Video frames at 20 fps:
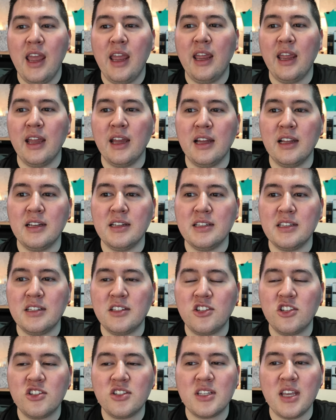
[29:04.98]
and
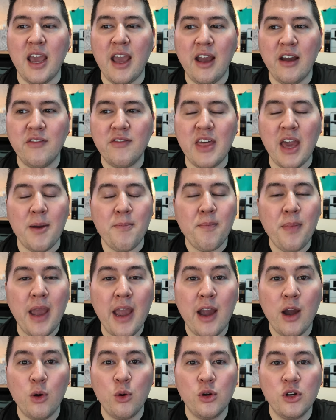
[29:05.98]
just to have that
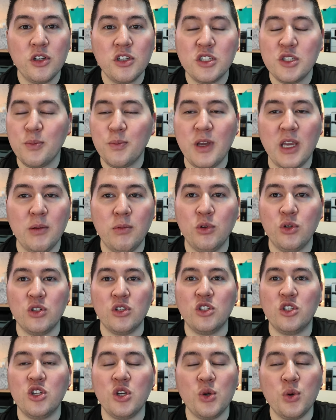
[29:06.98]
power to be able
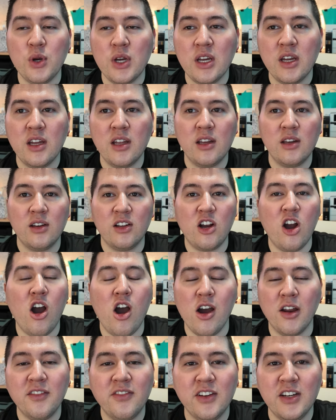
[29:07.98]
to do it
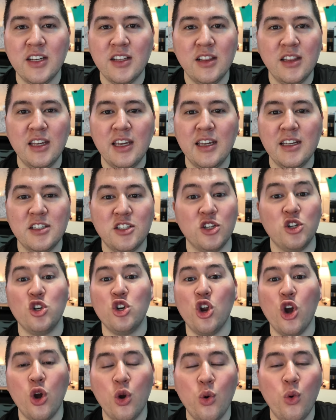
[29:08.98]
confidently and to
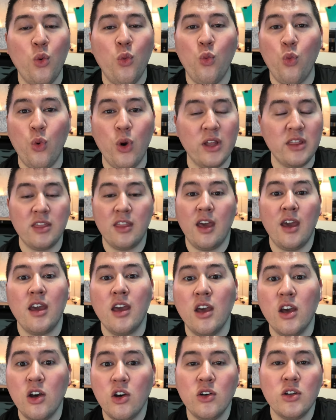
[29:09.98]
know what the
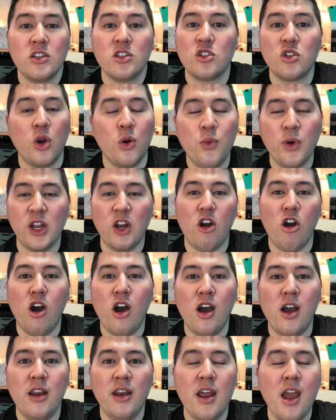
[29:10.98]
hell is going
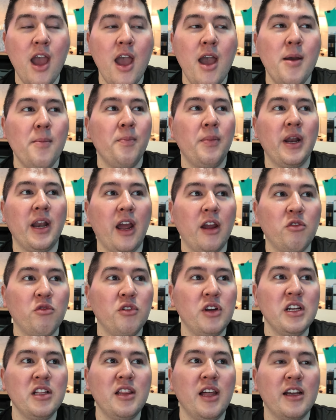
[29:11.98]
on. But I
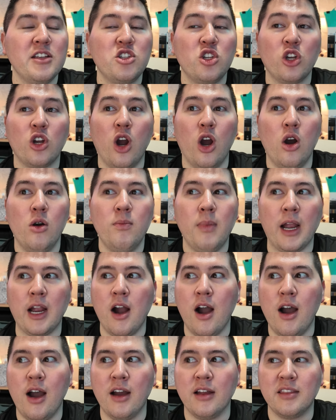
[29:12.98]
realized like, oh my
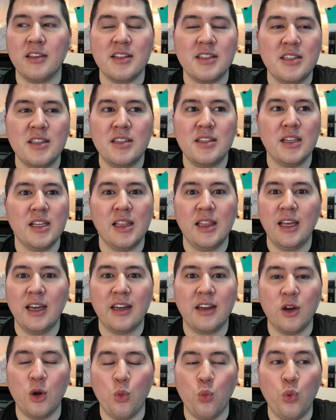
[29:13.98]
God, this isn't
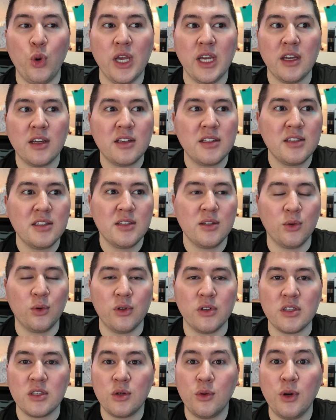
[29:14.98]
like a Wix
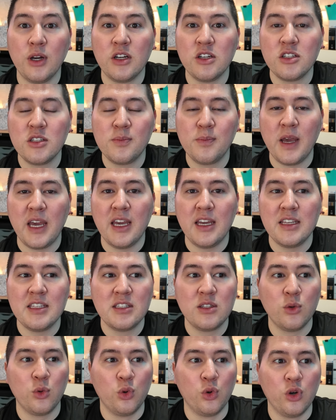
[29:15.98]
or
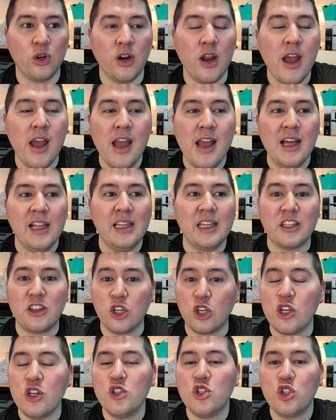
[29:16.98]
Squarespace or like
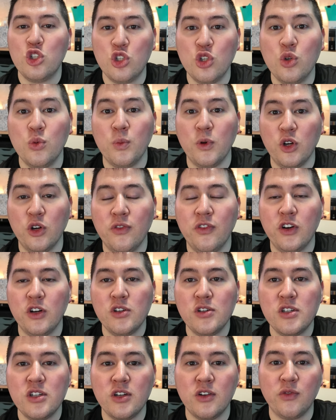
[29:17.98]
the consumer
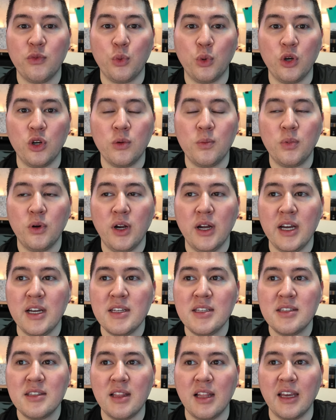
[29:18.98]
version of
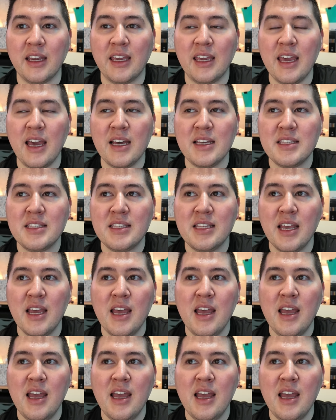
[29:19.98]
WordPress. Like, yes,